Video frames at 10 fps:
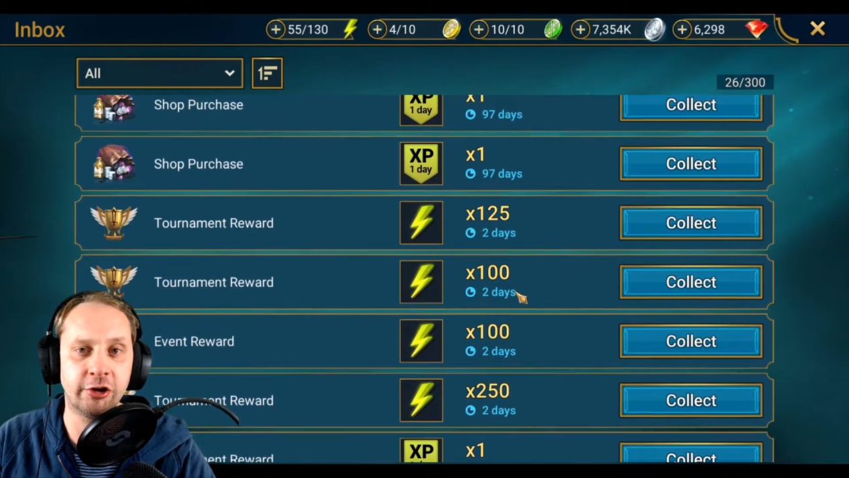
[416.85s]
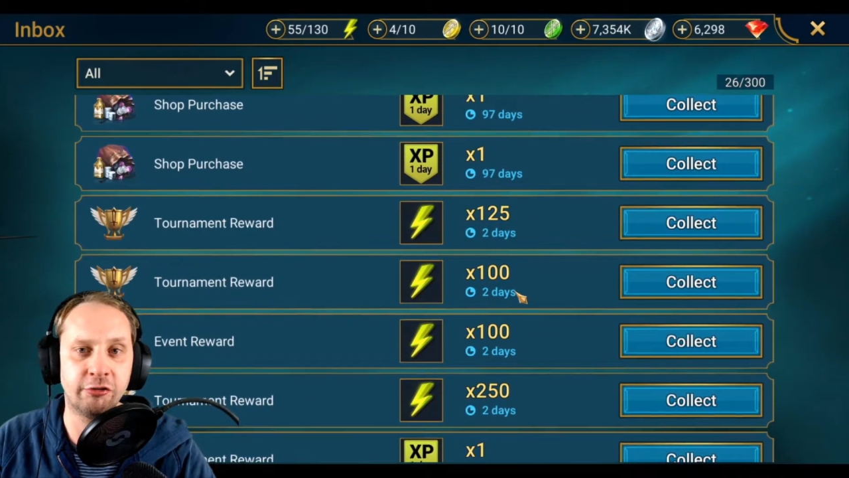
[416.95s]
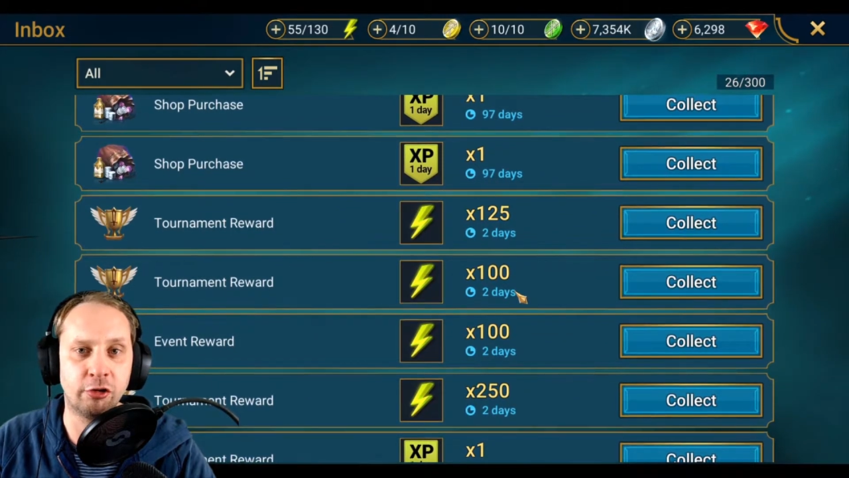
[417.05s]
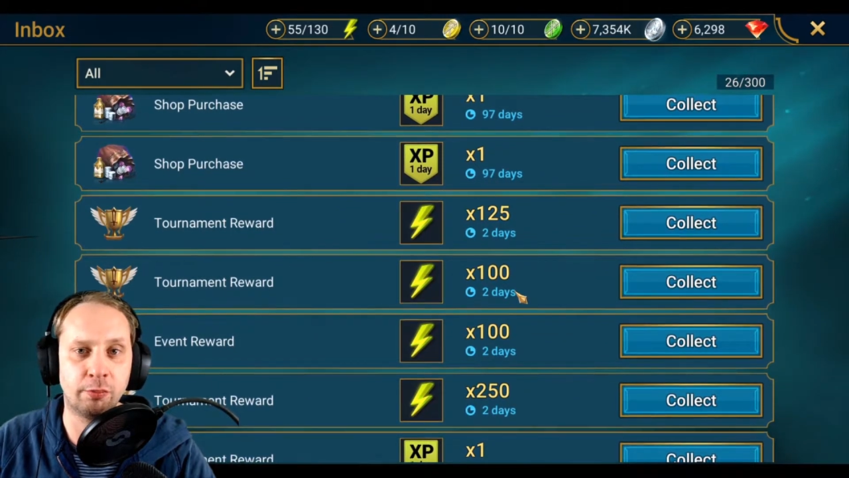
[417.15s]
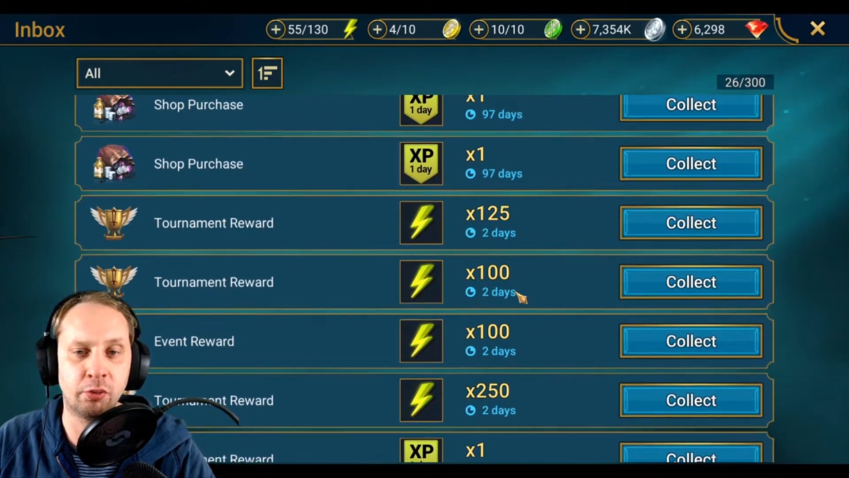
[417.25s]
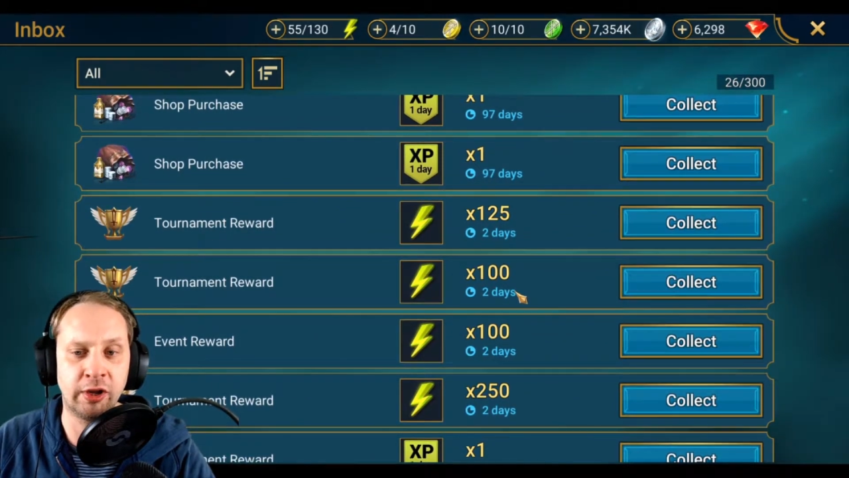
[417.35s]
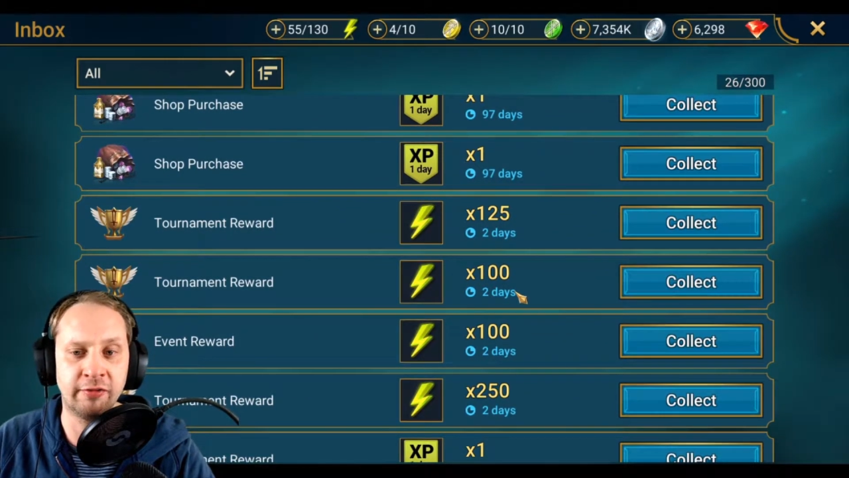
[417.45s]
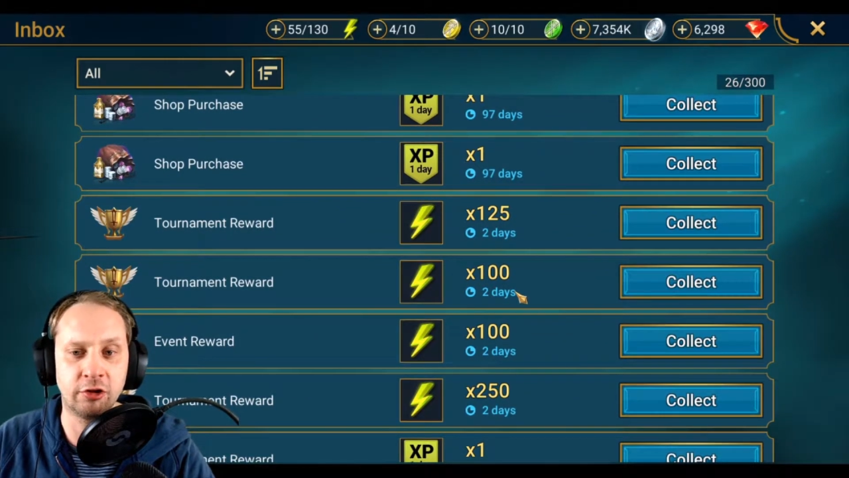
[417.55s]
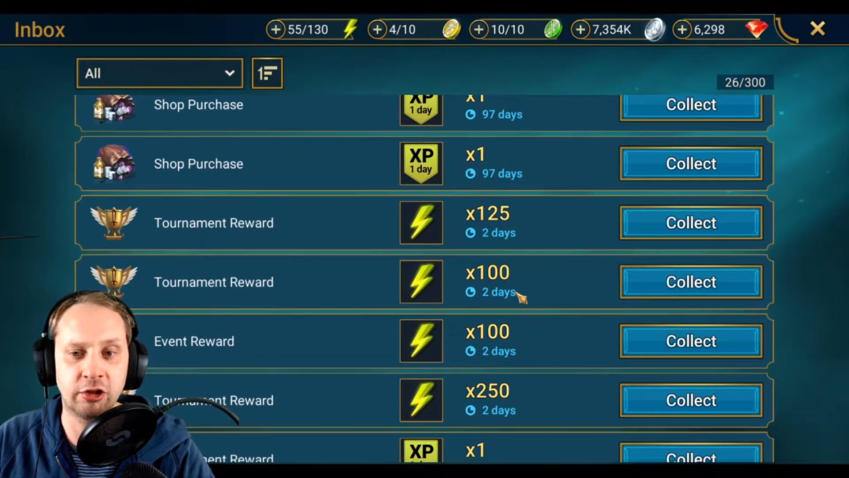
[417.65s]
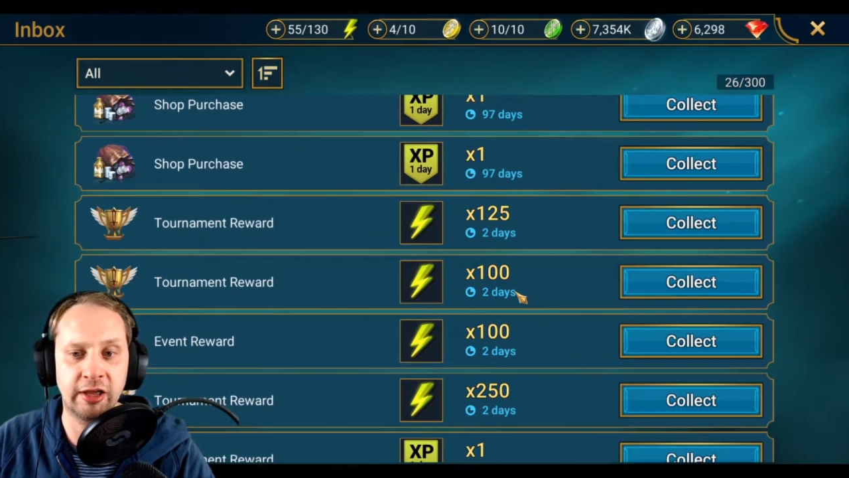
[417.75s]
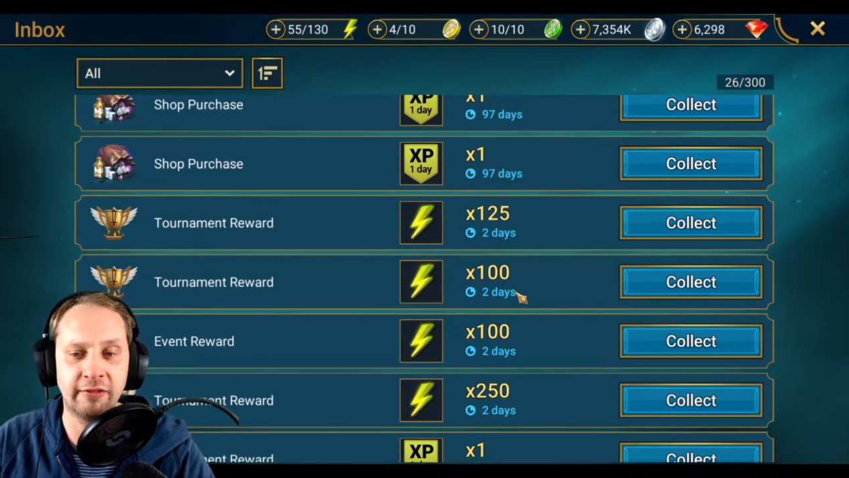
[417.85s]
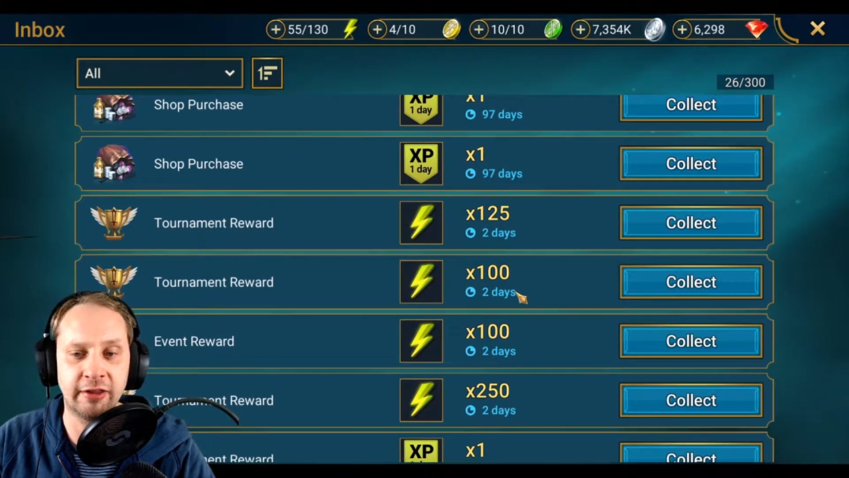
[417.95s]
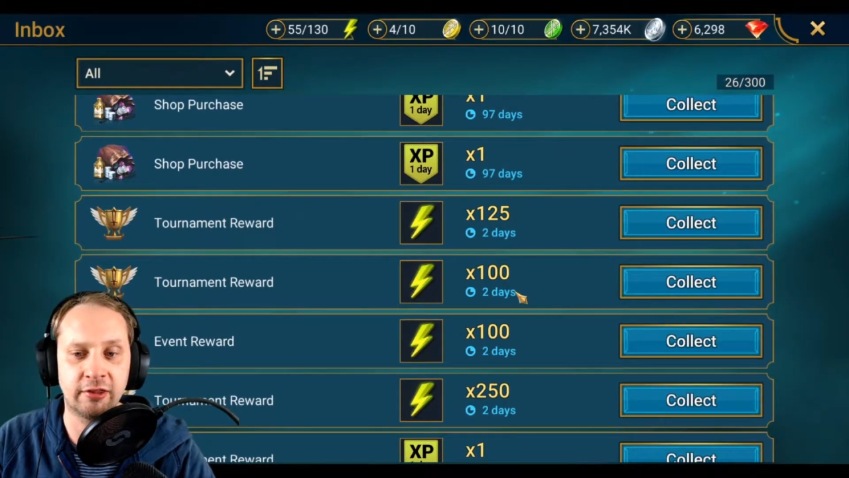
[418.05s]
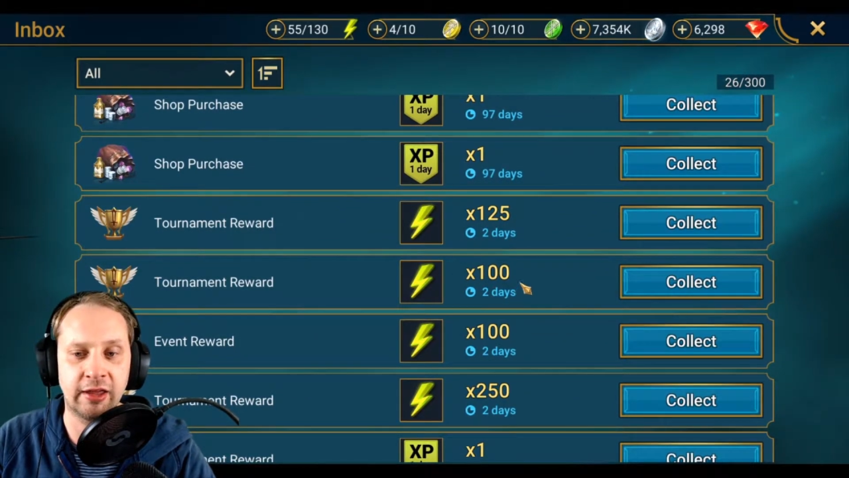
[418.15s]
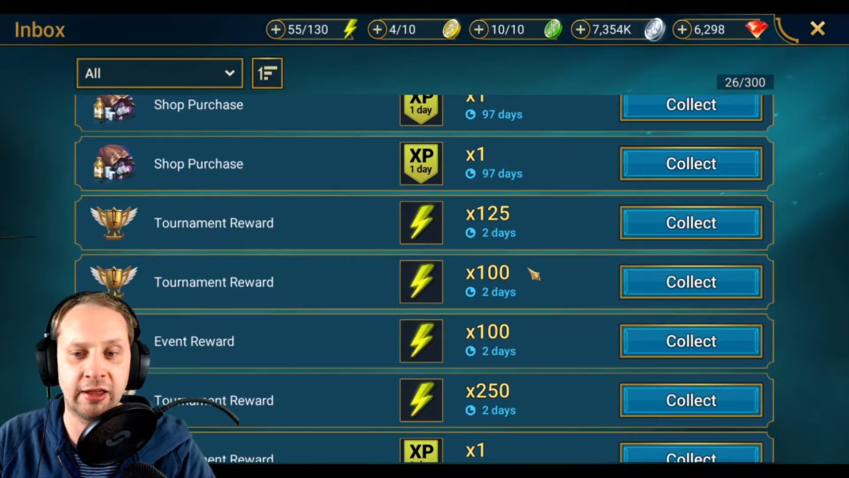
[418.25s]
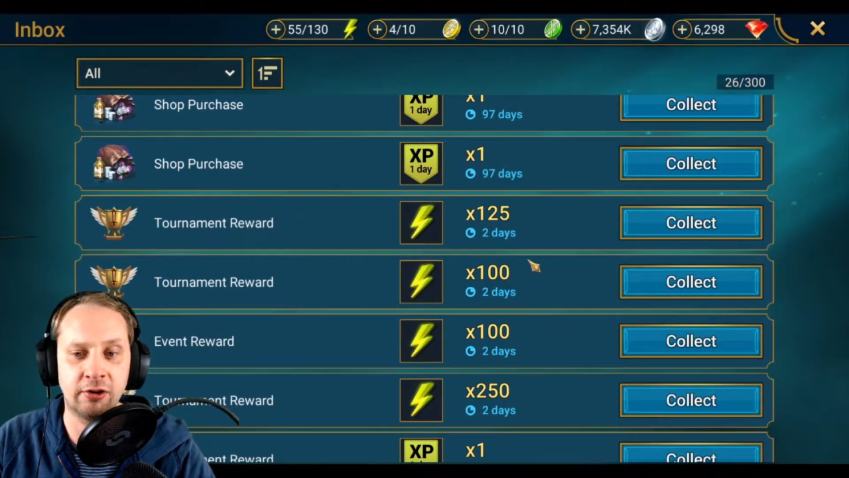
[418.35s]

from previous events